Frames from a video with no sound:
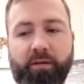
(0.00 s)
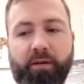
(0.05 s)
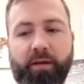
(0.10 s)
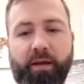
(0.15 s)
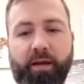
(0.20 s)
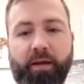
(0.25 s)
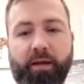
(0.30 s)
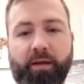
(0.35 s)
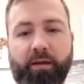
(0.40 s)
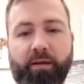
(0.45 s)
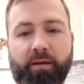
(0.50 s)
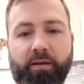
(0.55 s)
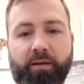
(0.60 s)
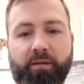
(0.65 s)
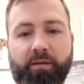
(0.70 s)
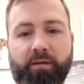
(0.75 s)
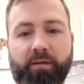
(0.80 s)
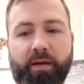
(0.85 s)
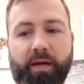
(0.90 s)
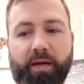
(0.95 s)
and
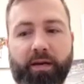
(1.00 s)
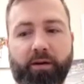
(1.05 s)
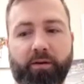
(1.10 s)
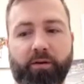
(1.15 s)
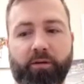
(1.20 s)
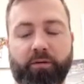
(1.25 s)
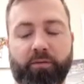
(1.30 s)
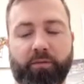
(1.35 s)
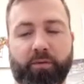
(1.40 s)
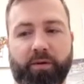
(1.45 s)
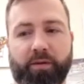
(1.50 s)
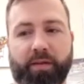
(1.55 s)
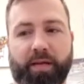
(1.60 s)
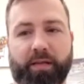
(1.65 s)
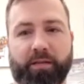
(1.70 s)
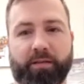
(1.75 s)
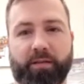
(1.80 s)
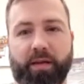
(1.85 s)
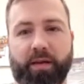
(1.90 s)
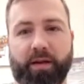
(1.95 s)
I go, well,
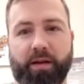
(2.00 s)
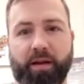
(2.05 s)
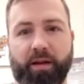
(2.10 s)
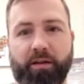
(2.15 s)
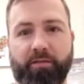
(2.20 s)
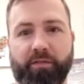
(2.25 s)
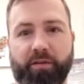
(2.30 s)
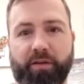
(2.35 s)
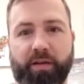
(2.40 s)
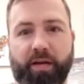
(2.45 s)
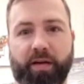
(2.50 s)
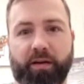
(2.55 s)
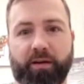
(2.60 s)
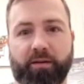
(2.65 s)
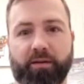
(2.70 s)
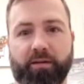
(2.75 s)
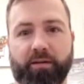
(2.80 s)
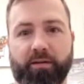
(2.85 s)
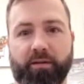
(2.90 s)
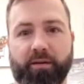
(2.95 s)
that's not a knife attack.
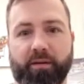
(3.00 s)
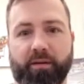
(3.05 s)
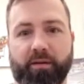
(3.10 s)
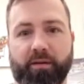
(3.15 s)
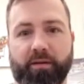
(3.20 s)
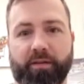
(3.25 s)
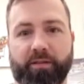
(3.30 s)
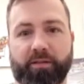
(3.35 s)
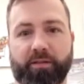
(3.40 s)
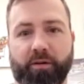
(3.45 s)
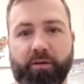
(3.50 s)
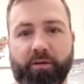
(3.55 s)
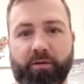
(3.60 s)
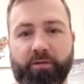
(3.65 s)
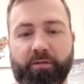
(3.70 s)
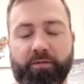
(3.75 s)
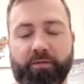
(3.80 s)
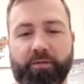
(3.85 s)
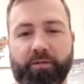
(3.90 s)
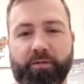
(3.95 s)
So
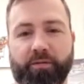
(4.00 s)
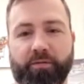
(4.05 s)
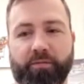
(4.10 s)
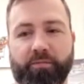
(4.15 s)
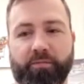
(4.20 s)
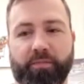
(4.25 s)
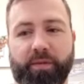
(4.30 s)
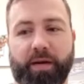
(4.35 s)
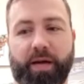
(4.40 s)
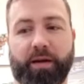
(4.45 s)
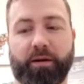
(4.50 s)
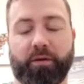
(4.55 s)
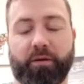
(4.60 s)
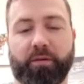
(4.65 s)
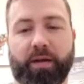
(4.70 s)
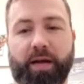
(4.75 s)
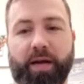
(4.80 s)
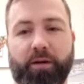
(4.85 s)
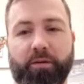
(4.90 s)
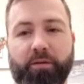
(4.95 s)
mm-hmm. so I
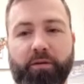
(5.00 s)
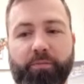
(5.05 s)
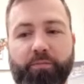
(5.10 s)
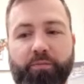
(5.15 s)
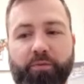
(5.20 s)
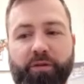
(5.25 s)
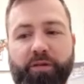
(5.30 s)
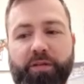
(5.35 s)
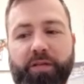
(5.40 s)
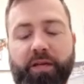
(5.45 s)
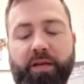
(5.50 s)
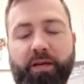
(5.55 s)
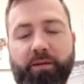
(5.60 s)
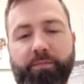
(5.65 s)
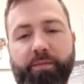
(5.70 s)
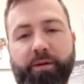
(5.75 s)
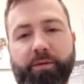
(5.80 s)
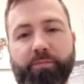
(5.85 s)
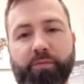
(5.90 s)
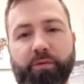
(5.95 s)
don't I don't
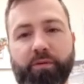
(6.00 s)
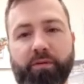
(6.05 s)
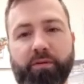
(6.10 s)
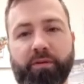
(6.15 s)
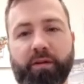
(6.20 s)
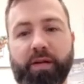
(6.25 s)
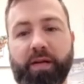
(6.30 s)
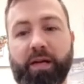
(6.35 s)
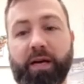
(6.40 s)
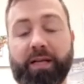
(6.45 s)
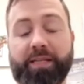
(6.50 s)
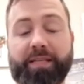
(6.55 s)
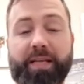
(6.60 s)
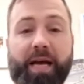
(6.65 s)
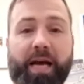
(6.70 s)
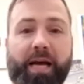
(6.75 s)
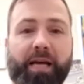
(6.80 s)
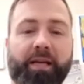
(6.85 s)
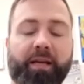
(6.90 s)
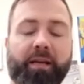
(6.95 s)
appreciate people
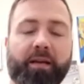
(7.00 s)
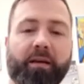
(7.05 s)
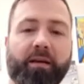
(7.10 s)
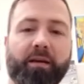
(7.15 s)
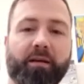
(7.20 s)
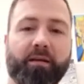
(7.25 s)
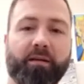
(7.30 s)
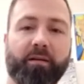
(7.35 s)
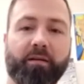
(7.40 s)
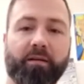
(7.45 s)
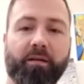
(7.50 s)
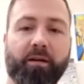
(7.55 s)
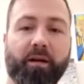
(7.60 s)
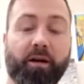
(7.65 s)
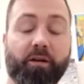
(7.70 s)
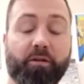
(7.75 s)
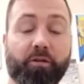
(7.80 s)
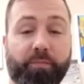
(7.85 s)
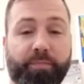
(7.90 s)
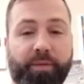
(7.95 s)
attacking
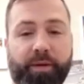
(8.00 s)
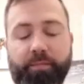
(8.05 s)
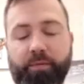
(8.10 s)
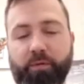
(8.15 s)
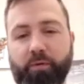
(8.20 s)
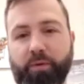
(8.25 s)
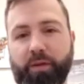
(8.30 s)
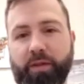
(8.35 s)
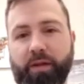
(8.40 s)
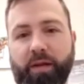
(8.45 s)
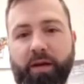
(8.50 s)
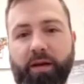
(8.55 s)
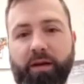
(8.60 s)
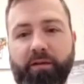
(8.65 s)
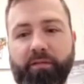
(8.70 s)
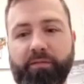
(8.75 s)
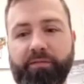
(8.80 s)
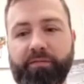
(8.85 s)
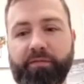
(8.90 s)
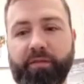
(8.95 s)
other people with a
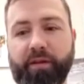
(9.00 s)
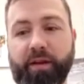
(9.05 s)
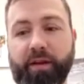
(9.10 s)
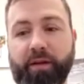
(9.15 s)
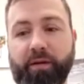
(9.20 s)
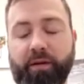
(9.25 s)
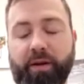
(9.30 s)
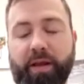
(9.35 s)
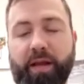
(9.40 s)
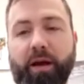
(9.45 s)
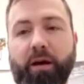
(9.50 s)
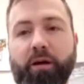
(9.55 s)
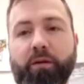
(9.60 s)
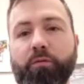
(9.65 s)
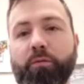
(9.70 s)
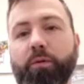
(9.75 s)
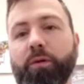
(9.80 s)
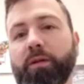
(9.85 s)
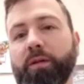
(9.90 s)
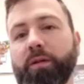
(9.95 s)
knife in an
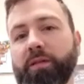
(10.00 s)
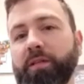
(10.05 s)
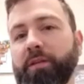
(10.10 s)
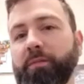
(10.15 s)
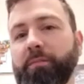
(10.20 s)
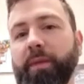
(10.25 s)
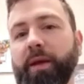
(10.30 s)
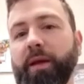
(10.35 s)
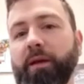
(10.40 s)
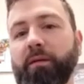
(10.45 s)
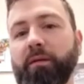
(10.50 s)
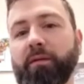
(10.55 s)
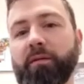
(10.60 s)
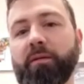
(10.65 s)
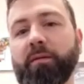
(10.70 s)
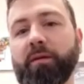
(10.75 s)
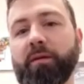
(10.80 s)
unrealistic manner.